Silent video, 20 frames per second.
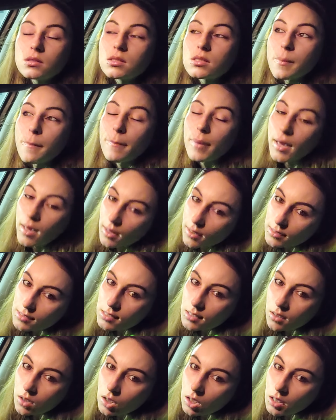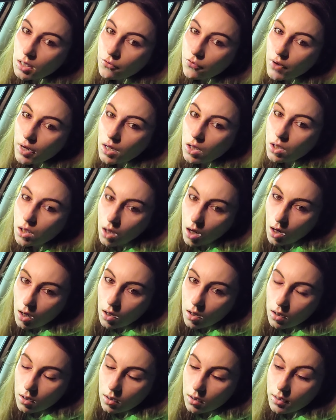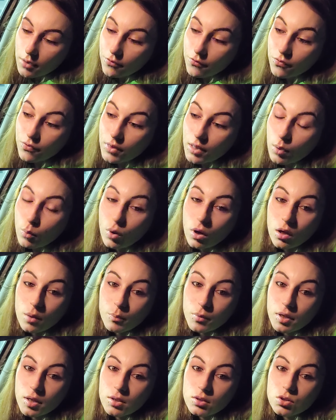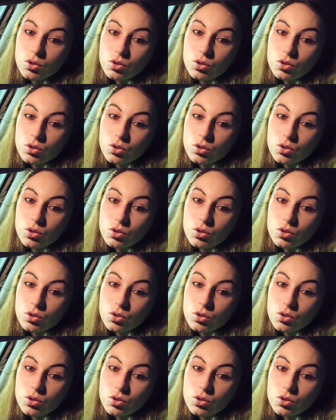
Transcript: depending on if I clock or if they want me